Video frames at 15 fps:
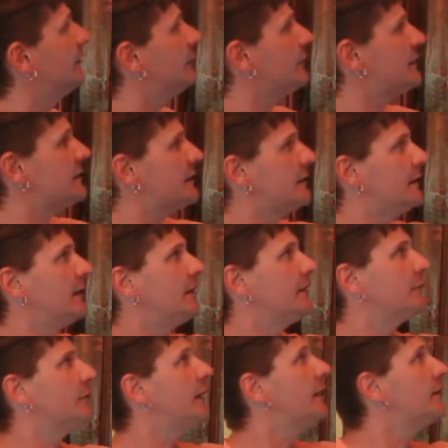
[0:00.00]
Once
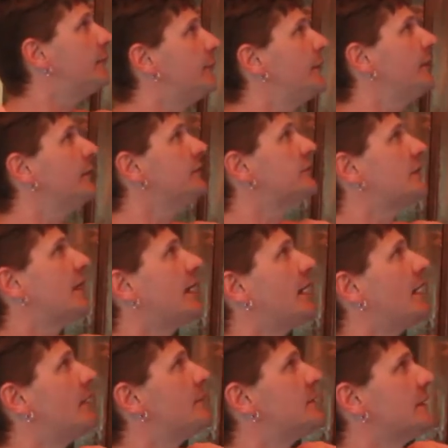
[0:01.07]
again, we had to build
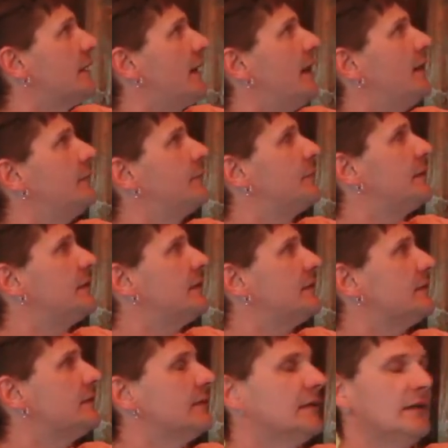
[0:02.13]
jambs and a
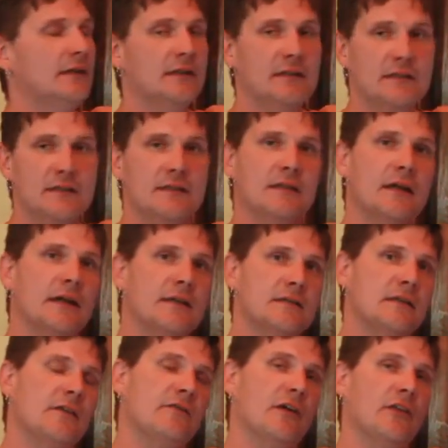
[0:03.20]
headpiece. This is the kind of
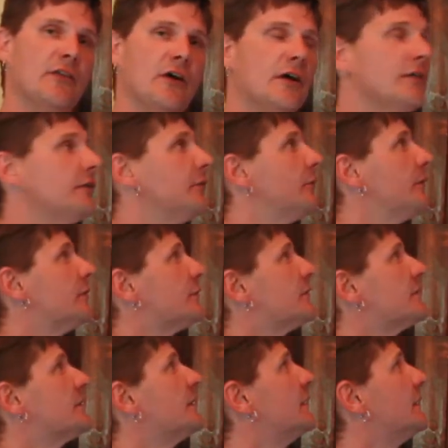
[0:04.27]
stuff I thought you were interested